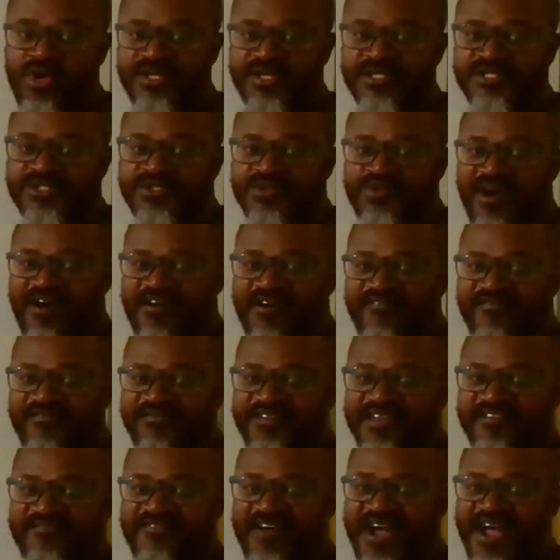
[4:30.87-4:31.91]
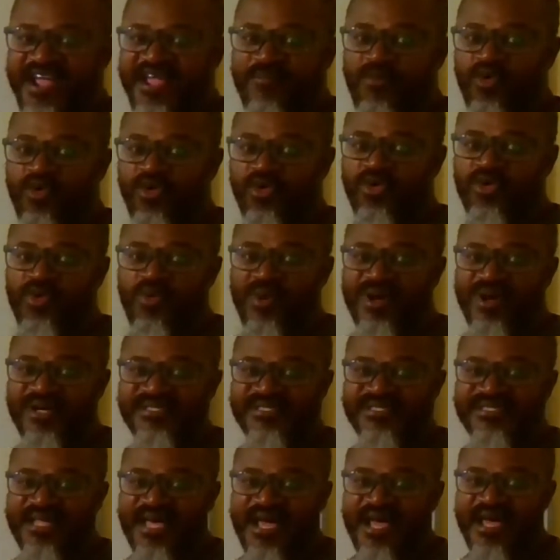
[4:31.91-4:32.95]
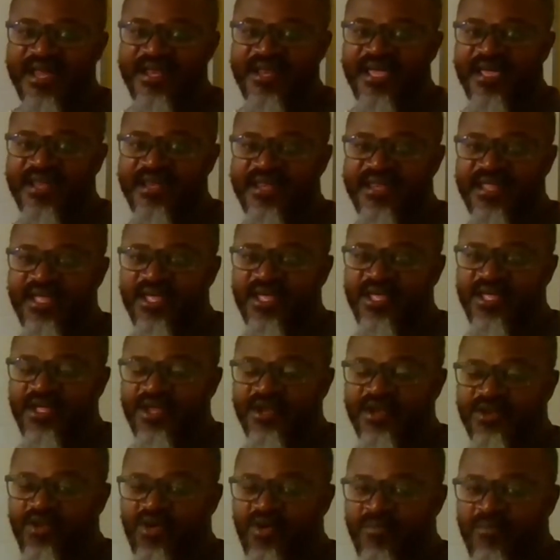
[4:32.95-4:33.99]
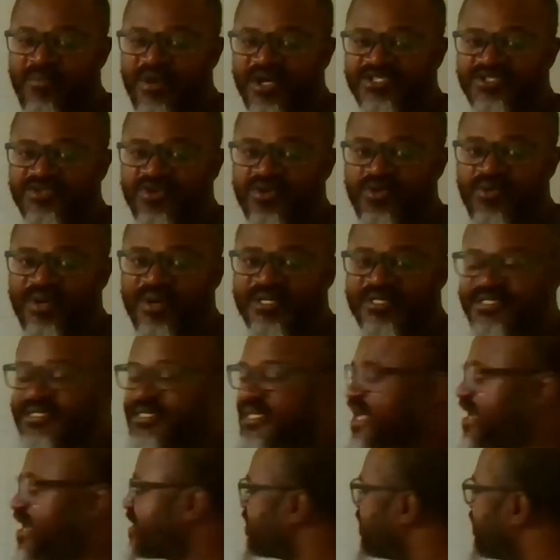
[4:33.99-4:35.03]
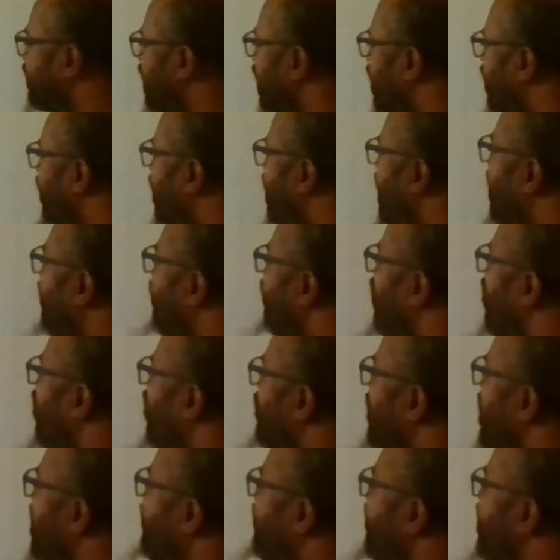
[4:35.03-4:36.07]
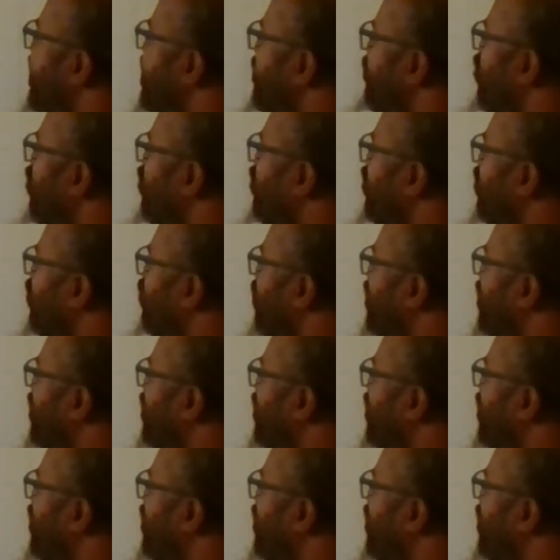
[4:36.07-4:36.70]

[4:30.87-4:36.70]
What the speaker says: is to have the variable on one side and the numbers on one side. Now I have all my variable on